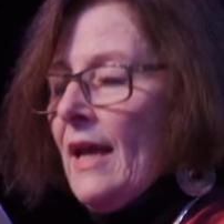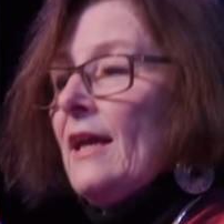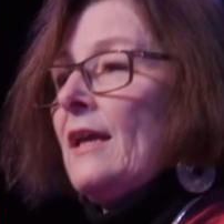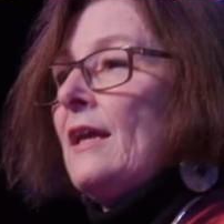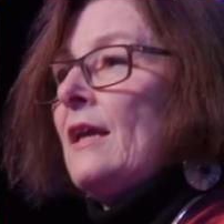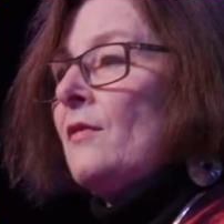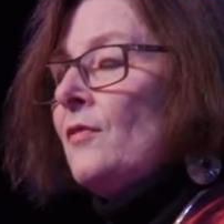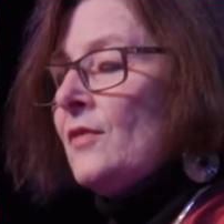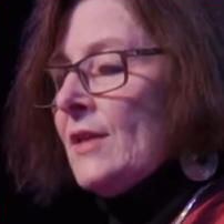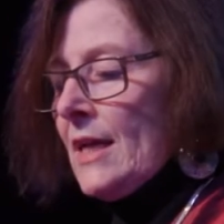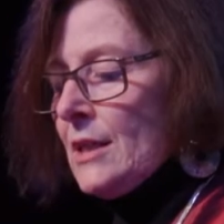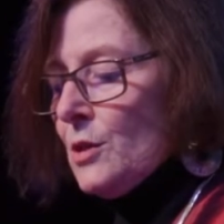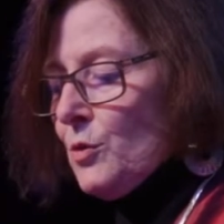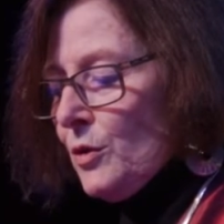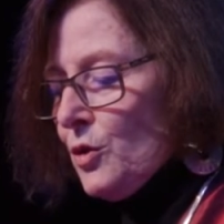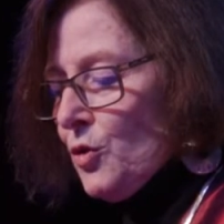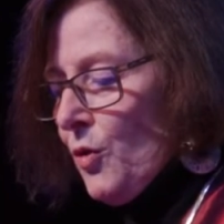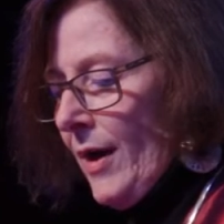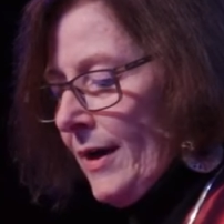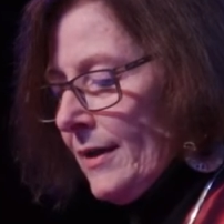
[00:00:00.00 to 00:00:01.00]
even as we
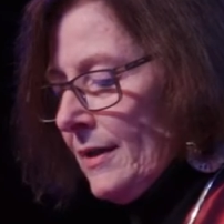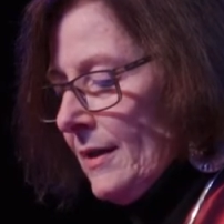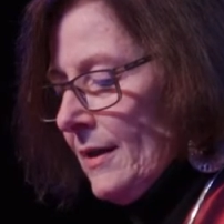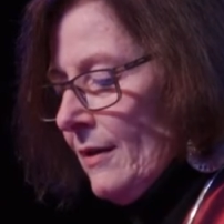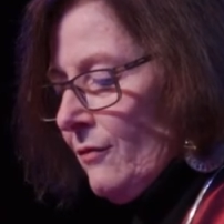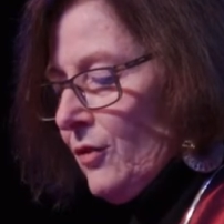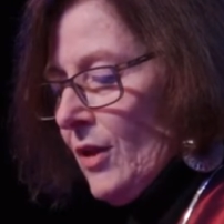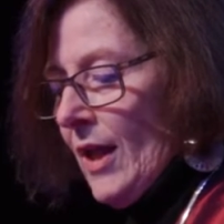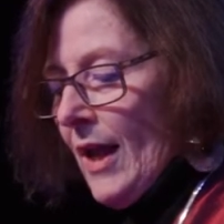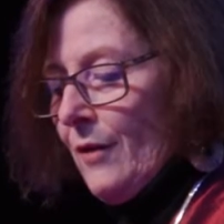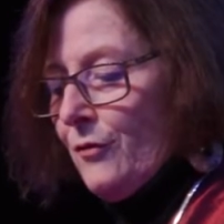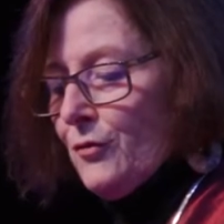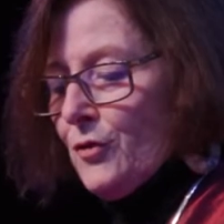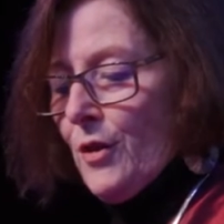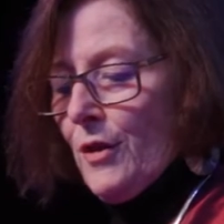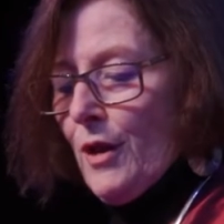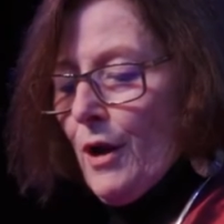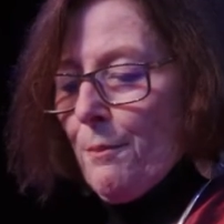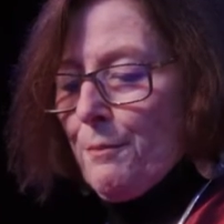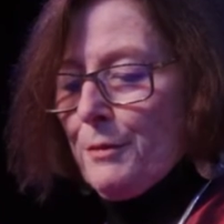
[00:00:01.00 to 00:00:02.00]
try to give life
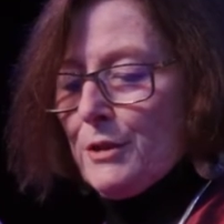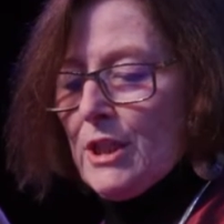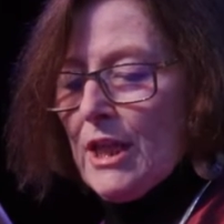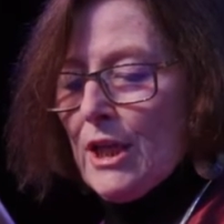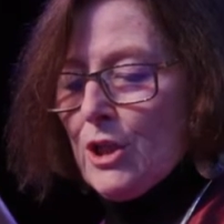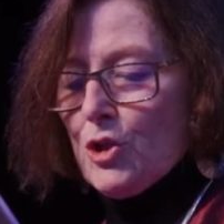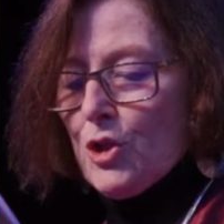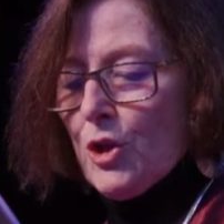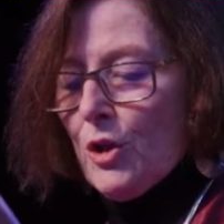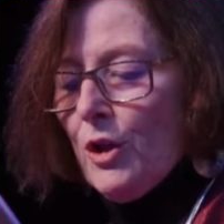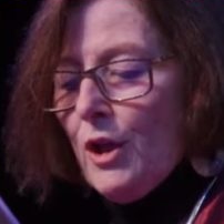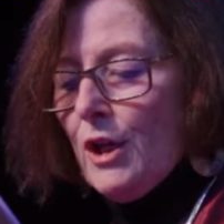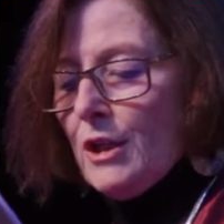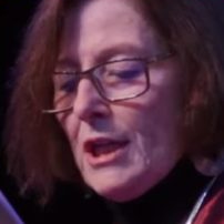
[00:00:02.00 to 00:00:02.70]
to their potential